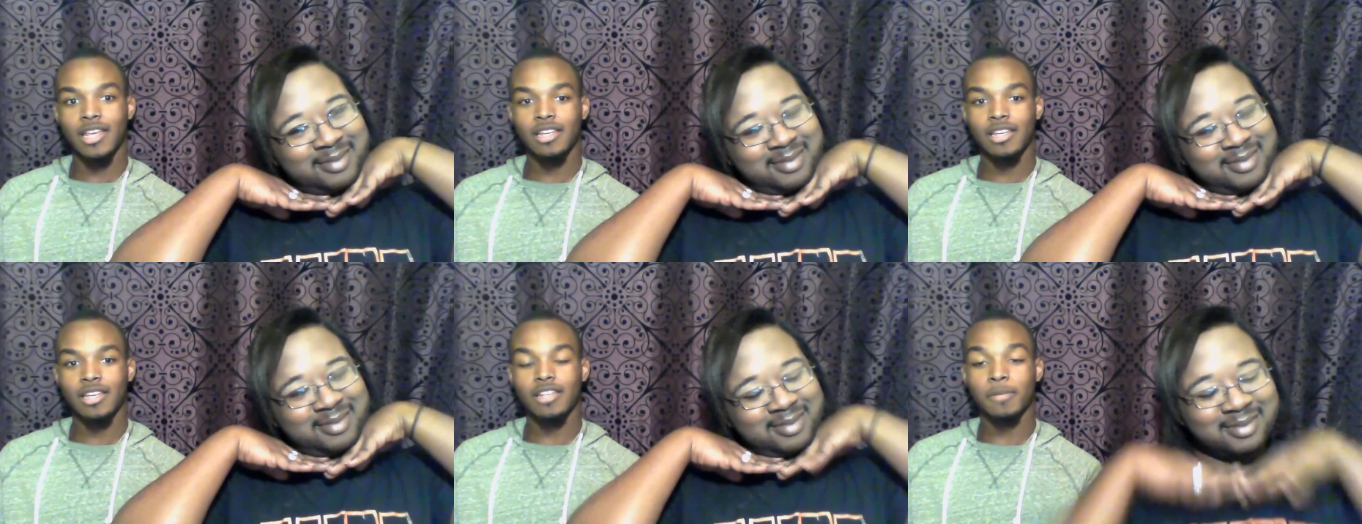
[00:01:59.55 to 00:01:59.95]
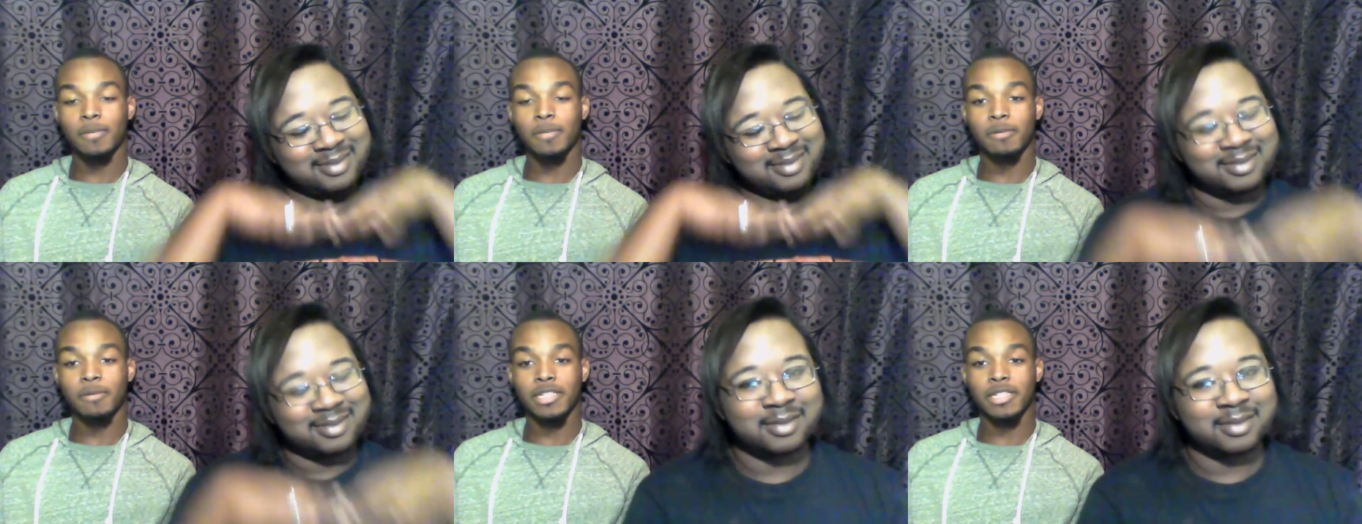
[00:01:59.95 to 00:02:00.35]
Speaker 1: You know,
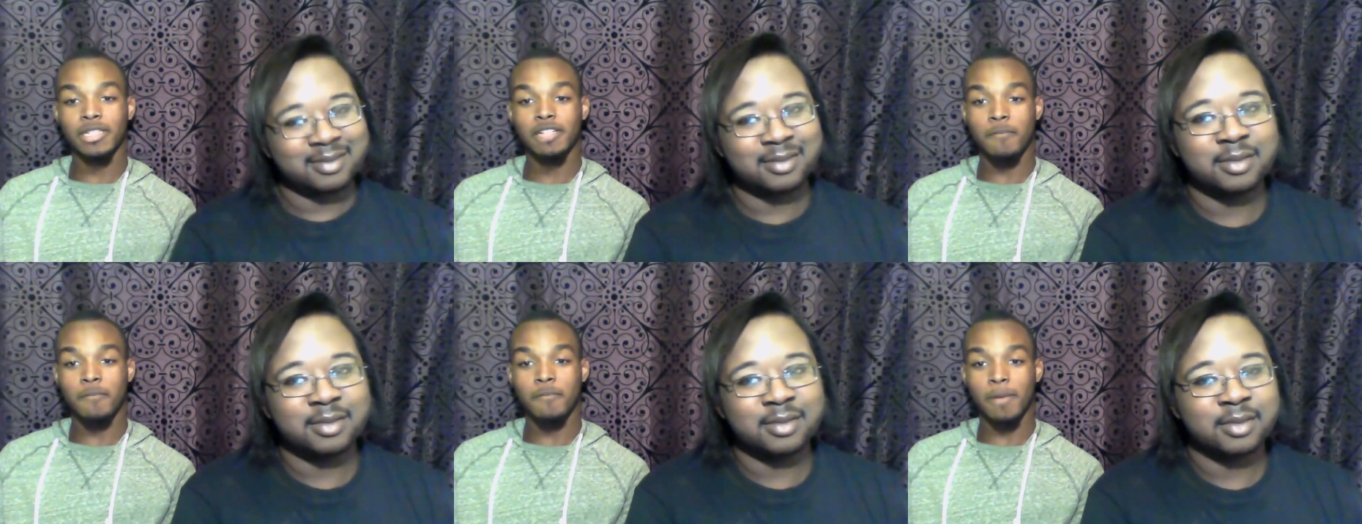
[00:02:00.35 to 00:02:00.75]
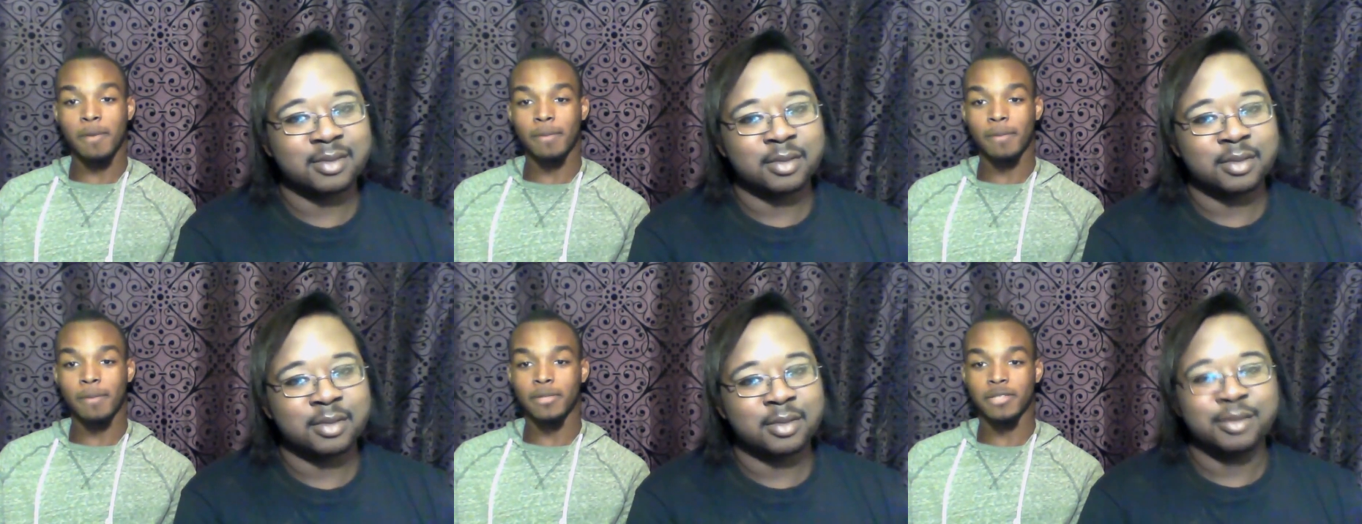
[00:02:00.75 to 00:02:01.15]
people be cheating off my
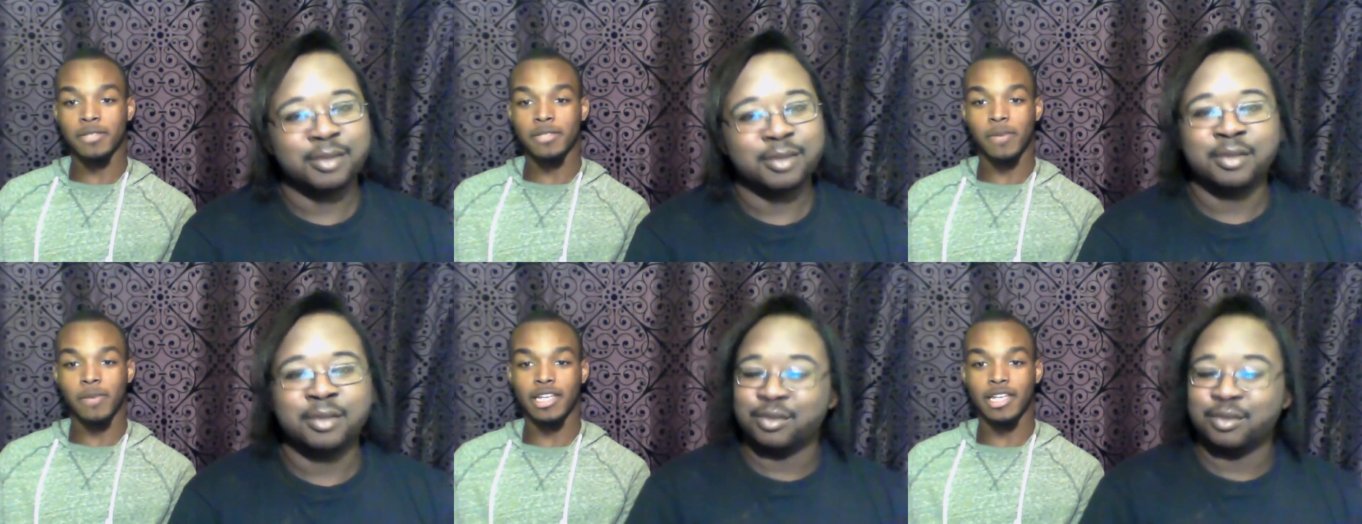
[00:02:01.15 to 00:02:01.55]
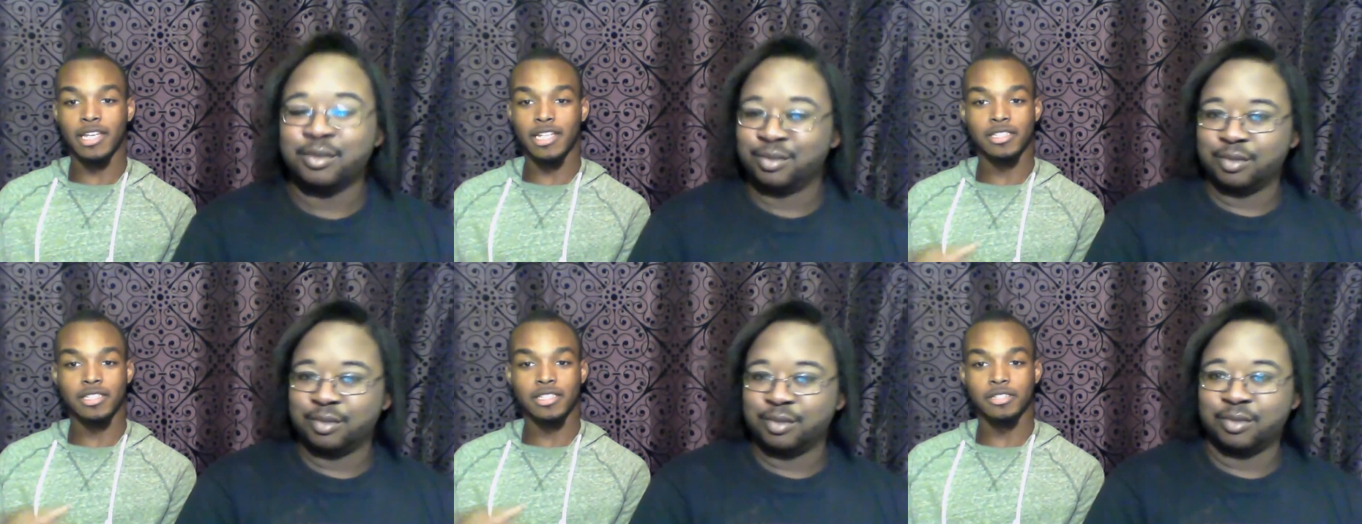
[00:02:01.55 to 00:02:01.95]
paper. That's like he
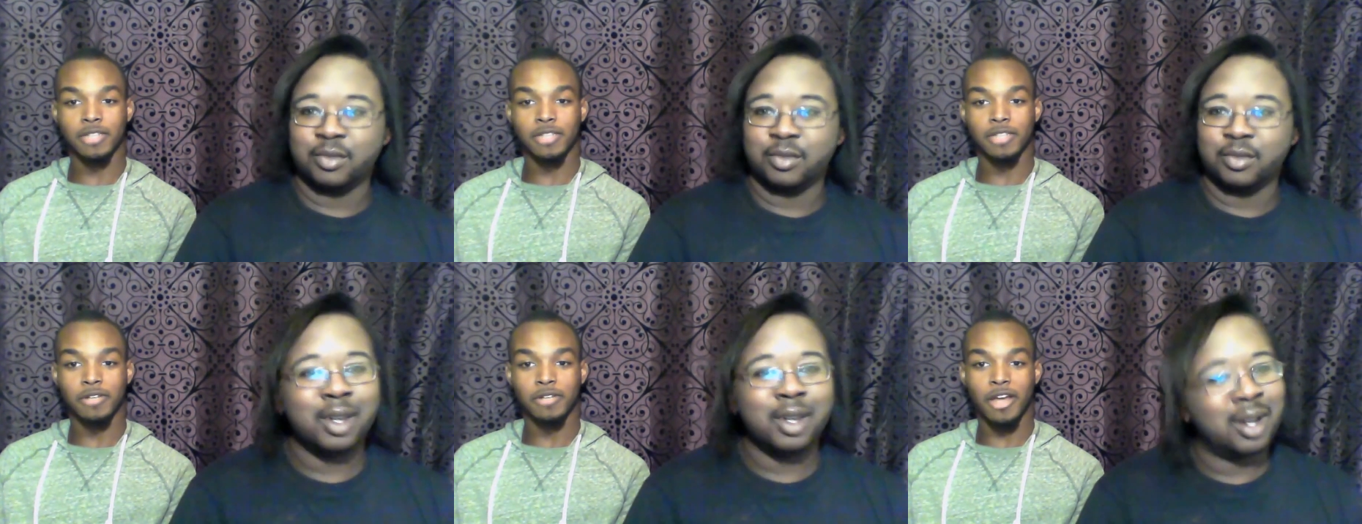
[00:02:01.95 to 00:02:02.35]
is too. So you